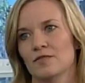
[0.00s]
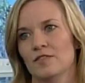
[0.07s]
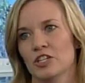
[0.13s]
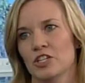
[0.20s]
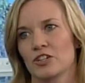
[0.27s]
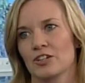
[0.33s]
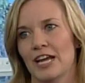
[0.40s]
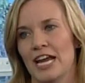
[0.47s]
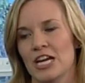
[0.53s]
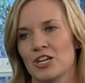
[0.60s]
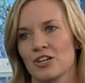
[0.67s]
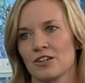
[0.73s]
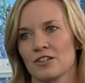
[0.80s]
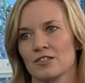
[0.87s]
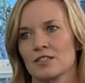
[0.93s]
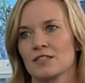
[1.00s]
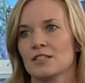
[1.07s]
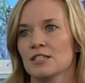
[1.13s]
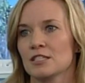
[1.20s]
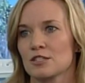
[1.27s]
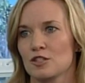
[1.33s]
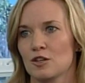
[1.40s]
vineyard acres
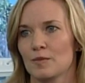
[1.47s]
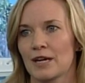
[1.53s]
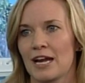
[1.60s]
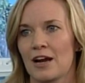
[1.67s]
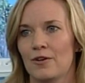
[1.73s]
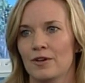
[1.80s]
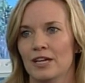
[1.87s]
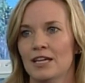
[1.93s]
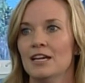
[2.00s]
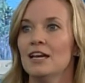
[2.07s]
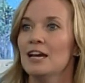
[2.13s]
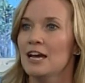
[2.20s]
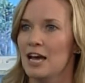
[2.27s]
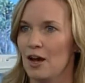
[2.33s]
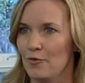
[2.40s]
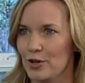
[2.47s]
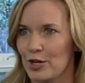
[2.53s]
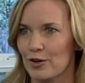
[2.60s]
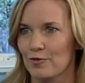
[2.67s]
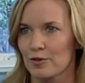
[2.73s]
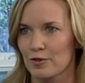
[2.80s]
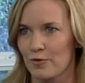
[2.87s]
in Sonoma County every year
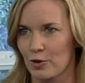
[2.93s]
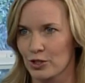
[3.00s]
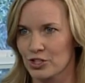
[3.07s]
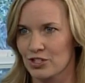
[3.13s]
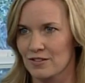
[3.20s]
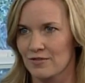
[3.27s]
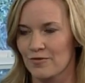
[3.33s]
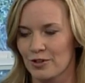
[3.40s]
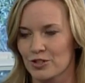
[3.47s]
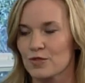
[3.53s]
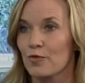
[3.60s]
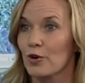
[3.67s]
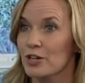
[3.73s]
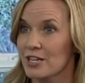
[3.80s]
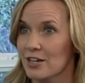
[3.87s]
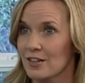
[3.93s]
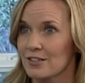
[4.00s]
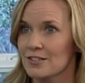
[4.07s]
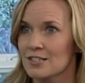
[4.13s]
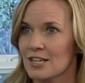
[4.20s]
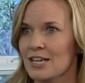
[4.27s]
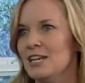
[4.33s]
for the first 4
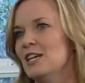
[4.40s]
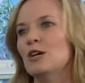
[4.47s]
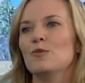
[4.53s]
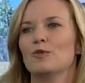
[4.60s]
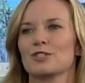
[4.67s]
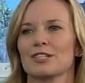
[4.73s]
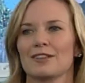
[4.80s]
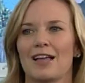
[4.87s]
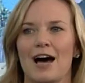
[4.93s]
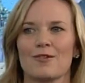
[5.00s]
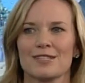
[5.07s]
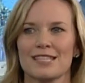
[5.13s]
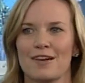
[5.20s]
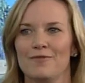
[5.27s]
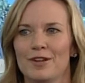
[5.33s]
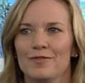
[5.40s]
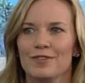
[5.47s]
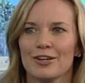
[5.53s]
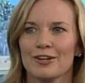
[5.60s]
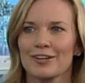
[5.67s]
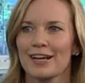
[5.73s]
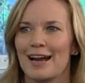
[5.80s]
years, which allow us that fifth
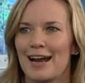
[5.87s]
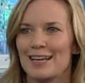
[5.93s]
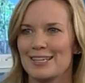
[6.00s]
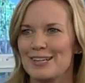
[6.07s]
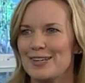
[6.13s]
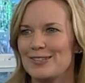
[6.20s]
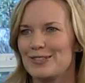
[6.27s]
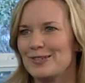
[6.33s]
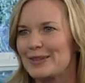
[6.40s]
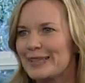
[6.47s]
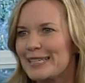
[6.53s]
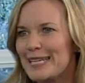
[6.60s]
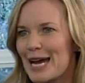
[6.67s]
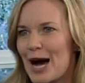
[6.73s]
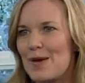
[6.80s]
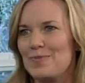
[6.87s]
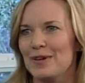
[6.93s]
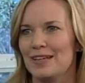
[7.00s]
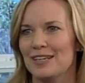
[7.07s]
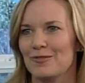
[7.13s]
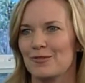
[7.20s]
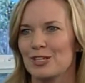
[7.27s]
year to kind of do cleanup
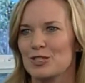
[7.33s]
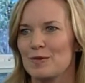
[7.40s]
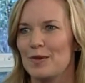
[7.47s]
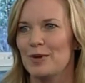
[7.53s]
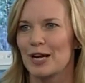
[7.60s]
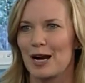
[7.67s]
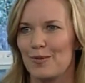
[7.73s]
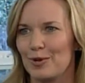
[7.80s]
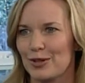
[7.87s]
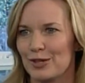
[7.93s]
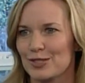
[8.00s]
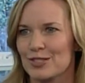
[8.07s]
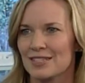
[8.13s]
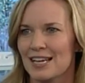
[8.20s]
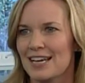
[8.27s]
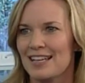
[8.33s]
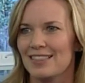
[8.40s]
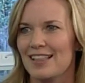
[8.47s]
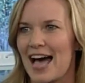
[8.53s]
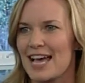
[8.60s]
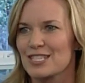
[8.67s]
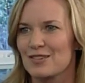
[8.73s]
and reach maybe a couple of those
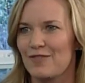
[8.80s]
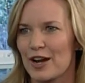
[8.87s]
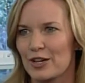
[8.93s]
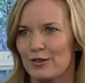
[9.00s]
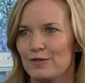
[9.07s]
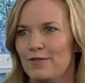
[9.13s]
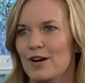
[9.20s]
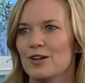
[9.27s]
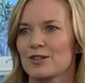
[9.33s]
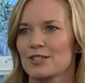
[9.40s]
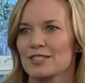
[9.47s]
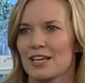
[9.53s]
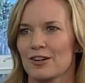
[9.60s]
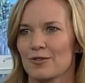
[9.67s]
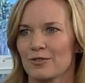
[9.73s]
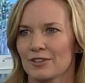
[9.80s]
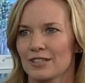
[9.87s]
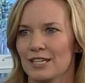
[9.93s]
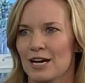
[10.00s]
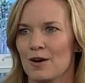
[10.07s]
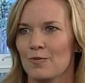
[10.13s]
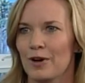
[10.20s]
last final folks that are really
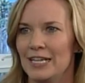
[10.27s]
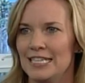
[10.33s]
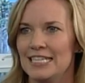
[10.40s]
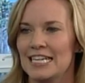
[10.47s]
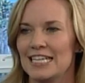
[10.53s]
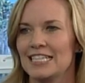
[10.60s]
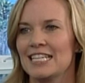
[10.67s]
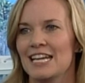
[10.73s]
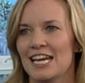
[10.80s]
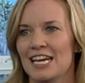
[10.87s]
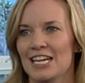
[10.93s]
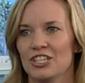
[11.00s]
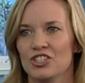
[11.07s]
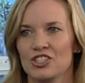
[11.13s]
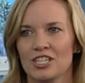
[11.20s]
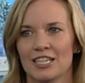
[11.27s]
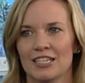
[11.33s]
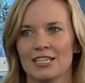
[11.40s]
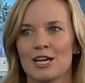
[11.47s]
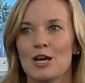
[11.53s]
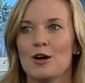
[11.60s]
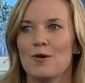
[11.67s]
waiting to get engaged. And
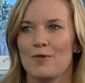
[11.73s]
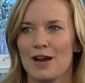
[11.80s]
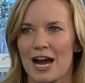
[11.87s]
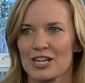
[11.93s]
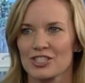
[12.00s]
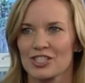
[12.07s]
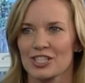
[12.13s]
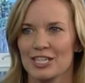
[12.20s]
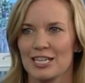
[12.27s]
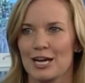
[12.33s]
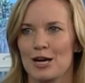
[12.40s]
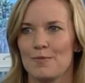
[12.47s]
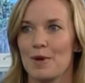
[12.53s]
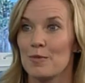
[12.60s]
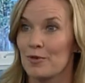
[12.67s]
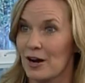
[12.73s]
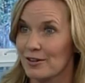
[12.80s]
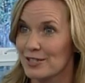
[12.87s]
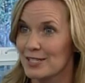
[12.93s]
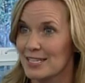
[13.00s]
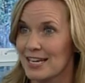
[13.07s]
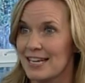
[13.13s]
we actually, I'm proud to
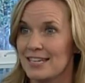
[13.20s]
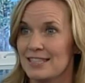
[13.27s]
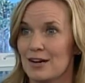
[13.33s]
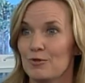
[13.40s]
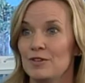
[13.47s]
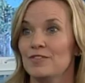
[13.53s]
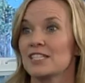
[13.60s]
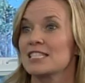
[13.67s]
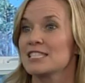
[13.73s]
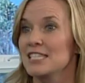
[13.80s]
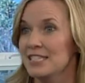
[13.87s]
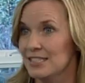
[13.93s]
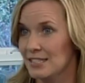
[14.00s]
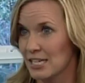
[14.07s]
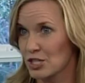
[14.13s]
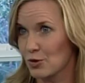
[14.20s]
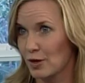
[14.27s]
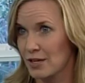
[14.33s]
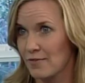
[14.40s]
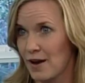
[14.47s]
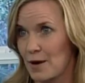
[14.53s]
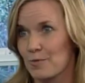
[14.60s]
say that we've exceeded that
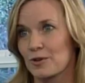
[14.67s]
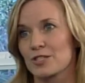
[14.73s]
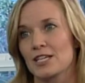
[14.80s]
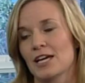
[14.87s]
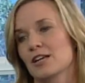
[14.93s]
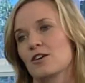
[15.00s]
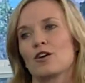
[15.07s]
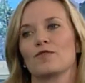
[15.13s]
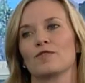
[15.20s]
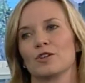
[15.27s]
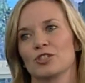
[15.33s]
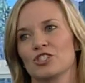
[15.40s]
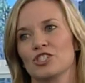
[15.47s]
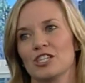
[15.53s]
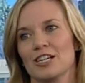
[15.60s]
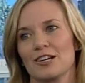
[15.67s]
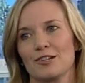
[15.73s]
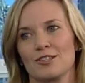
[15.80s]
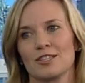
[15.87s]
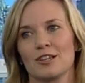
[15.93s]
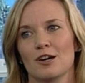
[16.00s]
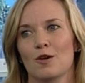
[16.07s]
25% in our first year.
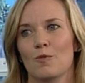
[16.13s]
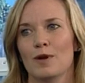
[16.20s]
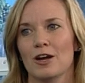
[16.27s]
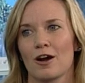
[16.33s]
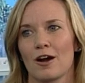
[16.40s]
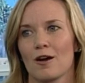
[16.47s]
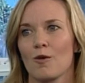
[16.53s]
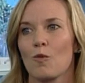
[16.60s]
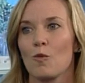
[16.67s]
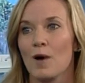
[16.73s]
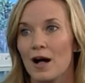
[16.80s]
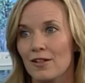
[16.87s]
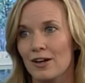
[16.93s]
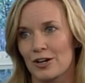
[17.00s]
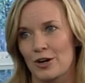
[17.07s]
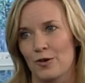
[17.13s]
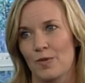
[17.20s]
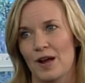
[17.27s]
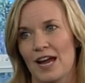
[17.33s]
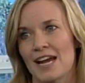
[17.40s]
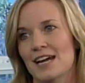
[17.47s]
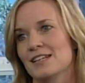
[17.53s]
So we are well on our
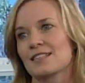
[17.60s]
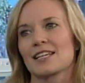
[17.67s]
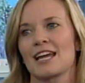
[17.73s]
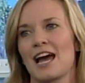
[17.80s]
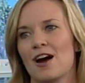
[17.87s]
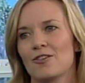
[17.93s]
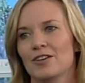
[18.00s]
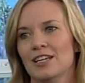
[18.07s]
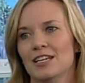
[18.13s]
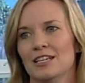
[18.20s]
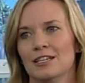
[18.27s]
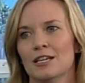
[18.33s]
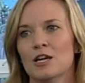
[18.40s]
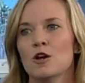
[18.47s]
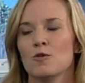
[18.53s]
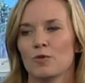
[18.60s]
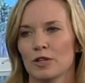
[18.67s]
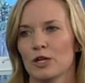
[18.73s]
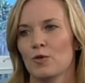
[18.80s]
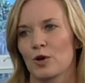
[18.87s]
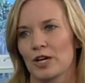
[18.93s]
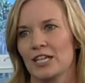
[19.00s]
way as a county and really
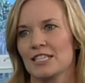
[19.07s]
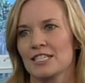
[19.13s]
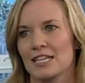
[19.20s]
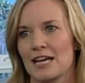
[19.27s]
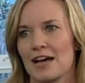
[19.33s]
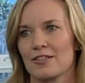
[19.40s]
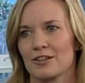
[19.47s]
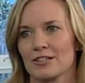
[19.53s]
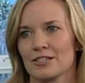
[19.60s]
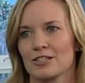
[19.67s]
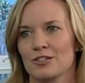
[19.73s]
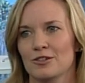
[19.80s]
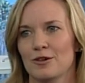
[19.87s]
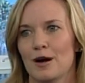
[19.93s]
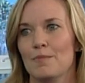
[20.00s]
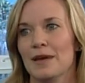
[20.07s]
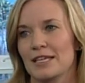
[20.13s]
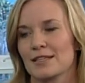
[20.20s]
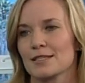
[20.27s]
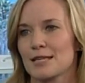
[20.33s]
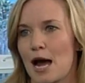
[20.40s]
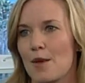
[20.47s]
working together to make
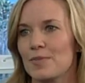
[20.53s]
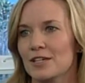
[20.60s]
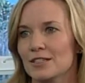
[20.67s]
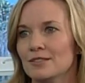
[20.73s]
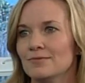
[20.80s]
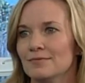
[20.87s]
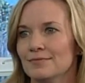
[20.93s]
this happen.